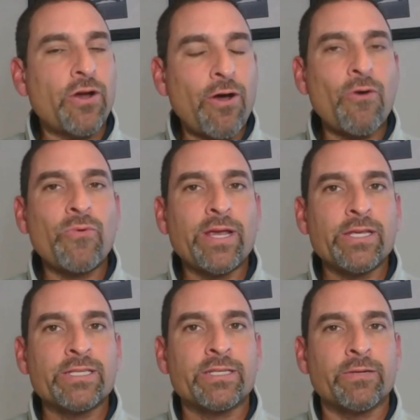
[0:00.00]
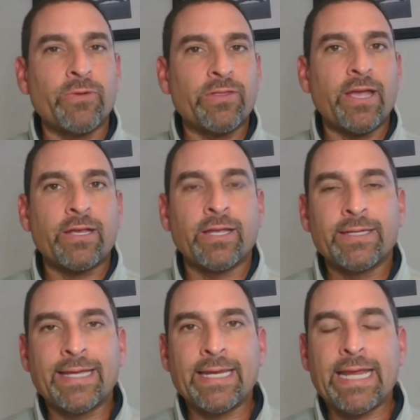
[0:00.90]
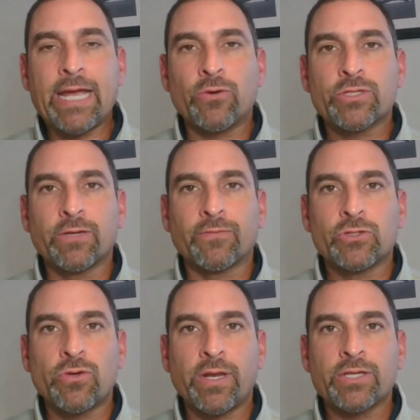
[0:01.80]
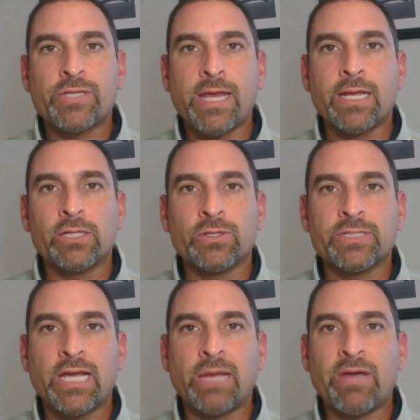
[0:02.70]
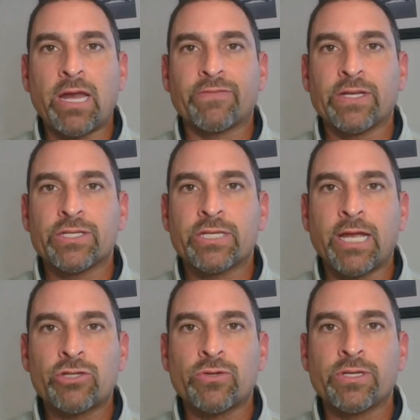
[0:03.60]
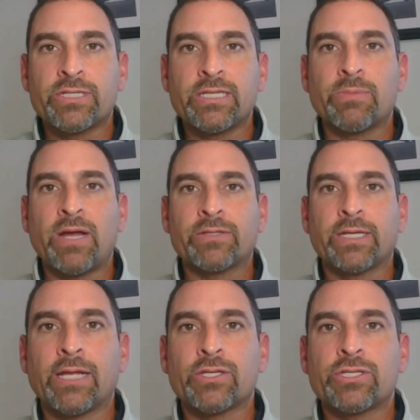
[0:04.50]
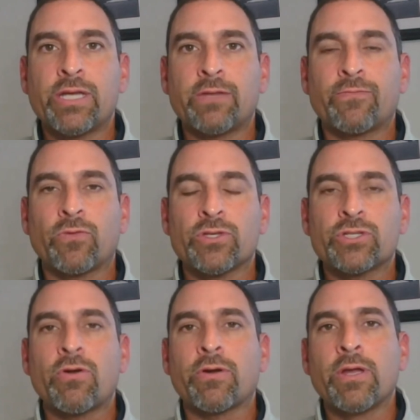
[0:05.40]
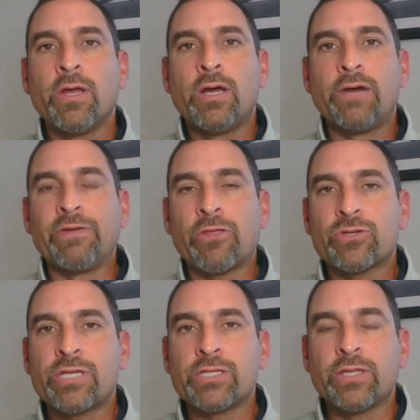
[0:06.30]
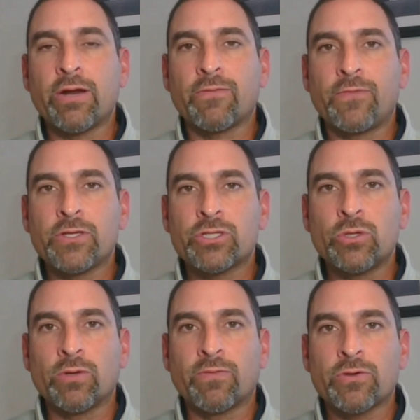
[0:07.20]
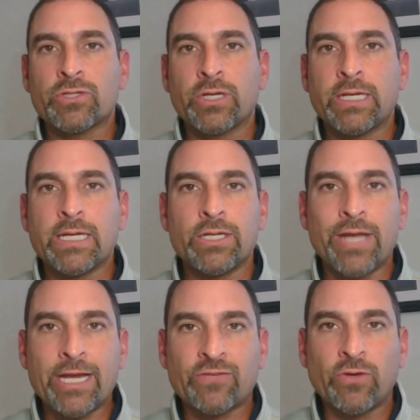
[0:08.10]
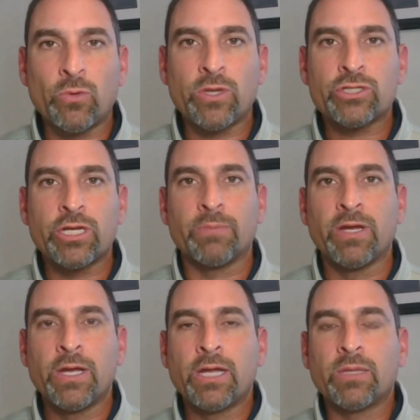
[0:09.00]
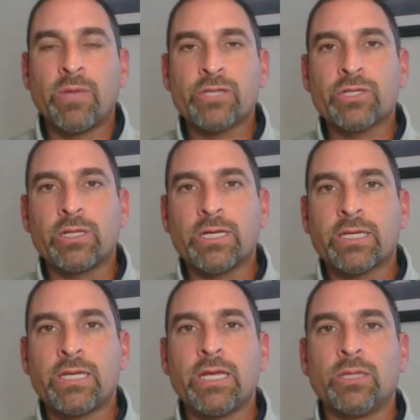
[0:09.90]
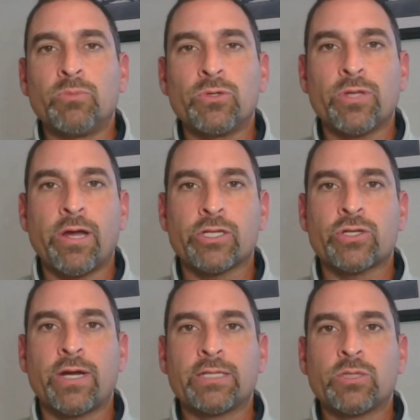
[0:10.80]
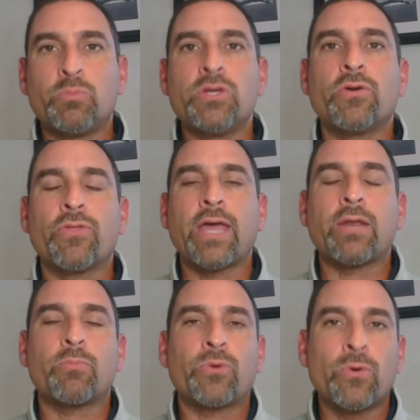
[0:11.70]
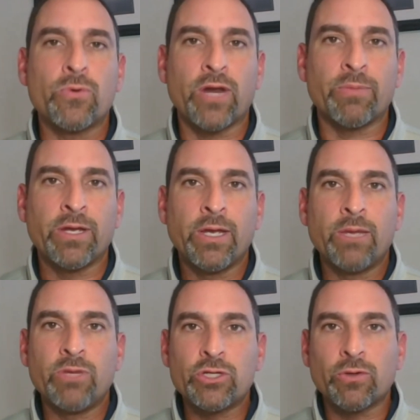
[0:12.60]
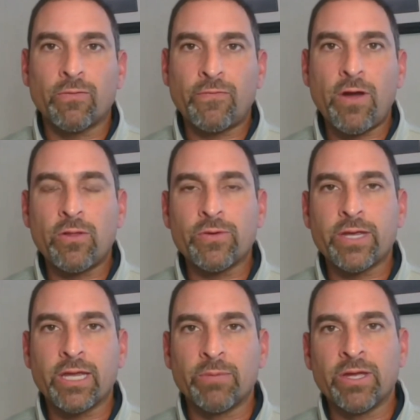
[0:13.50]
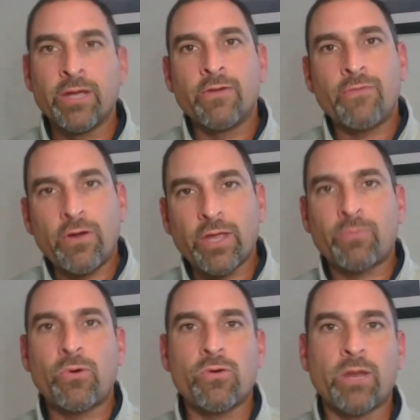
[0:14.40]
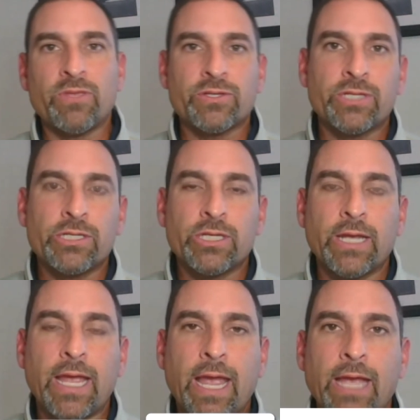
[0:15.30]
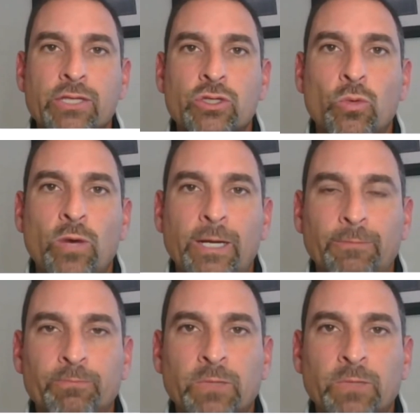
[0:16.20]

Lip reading: always, we thank Kenny Anderson for joining us, taking a little time out of his schedule as he's about to set for the start of another season there at Fisk University in Nashville. Wish him the best of luck. He and the Bulldogs trying to build that program. Be sure to follow that program this season as well.